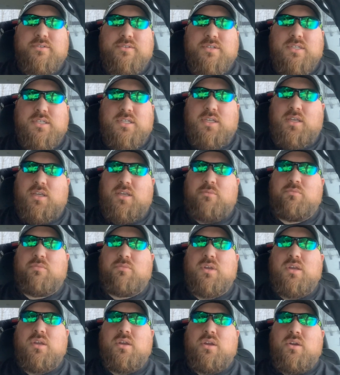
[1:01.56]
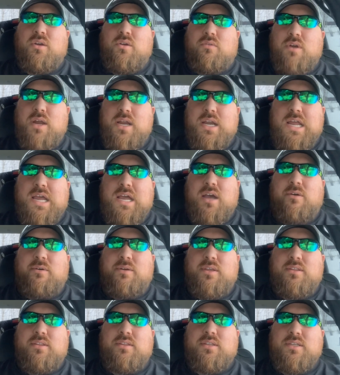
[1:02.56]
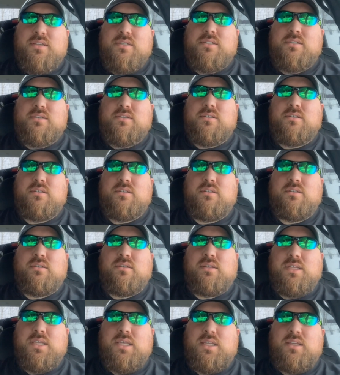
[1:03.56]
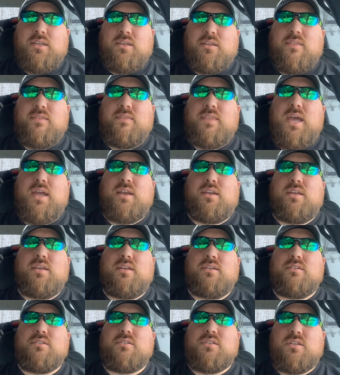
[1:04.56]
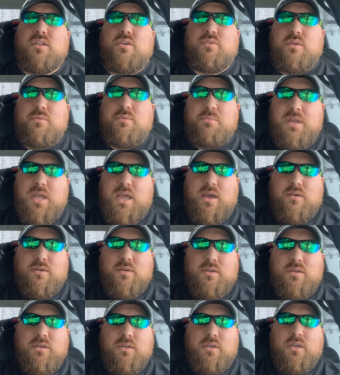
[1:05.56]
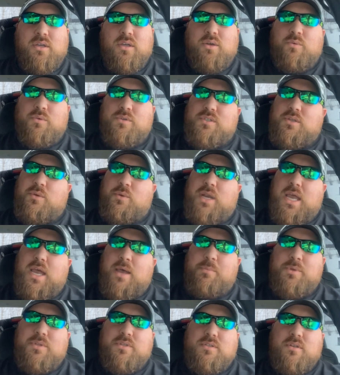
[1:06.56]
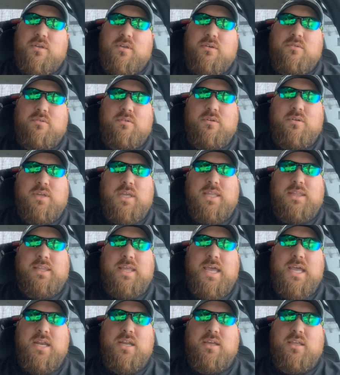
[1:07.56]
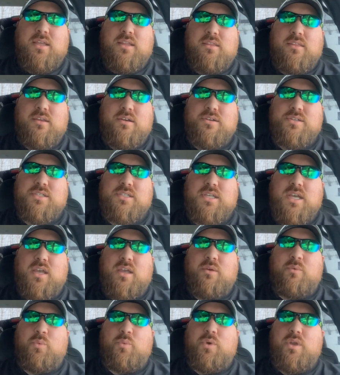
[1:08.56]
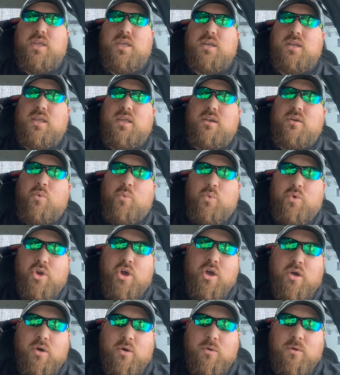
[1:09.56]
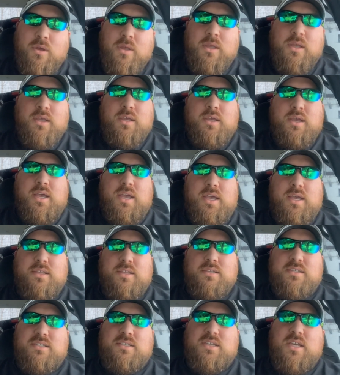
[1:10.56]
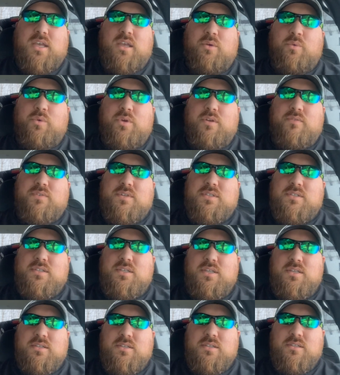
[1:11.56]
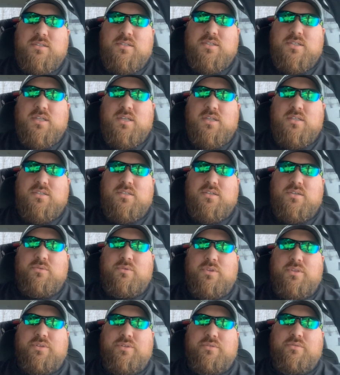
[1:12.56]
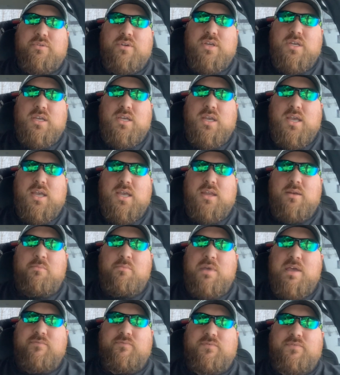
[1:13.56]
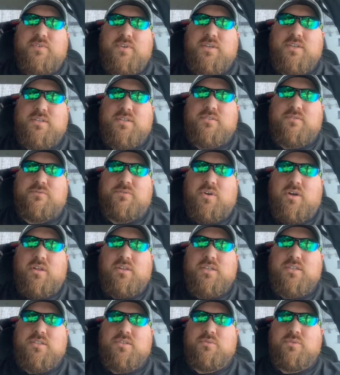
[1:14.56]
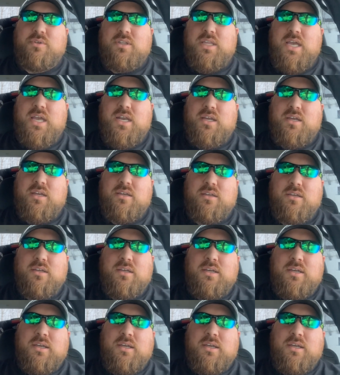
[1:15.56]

there's a team right now in this league that can slow them down. We'll see what happens, though. Atlanta getting their second win in a row and second win of the season, sitting at 2-3. And Memphis falling to Atlanta